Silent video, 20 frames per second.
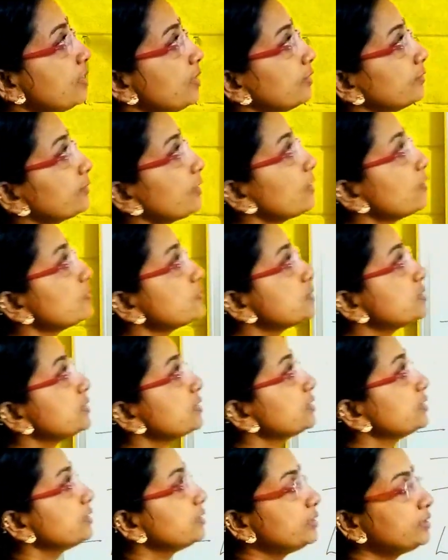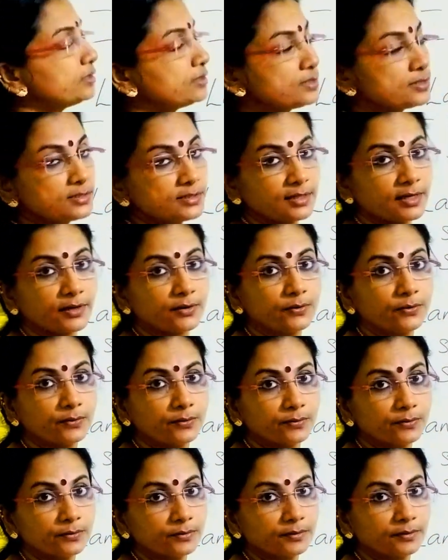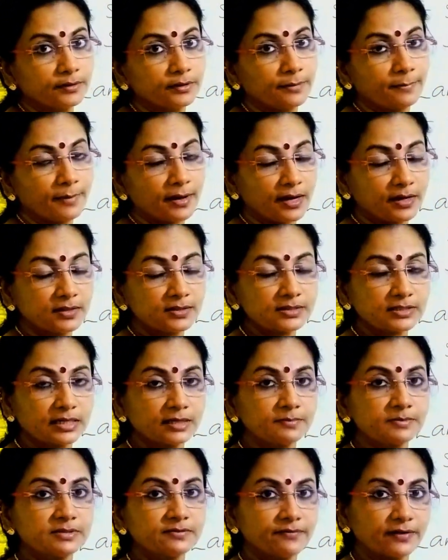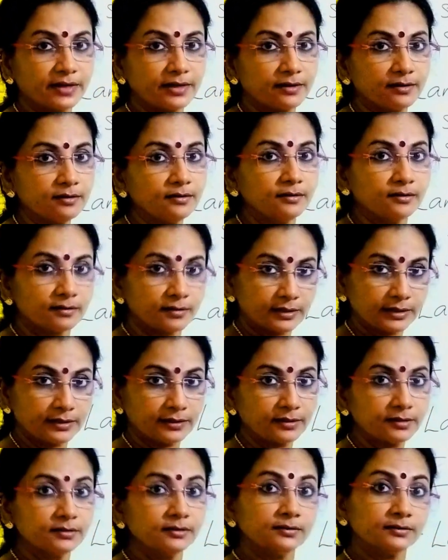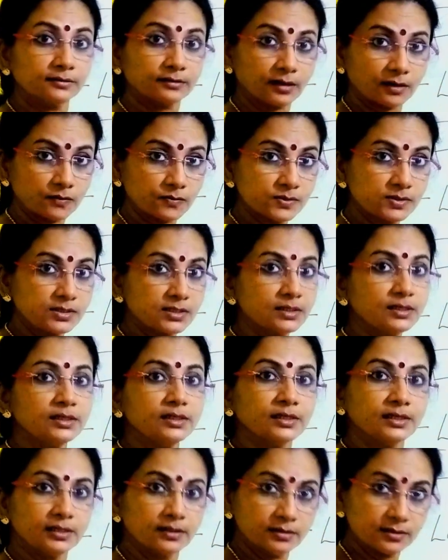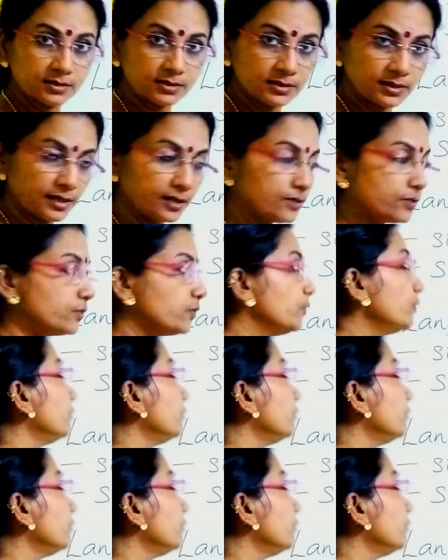1000 years ago. The manuscripts were written 1000 years ago.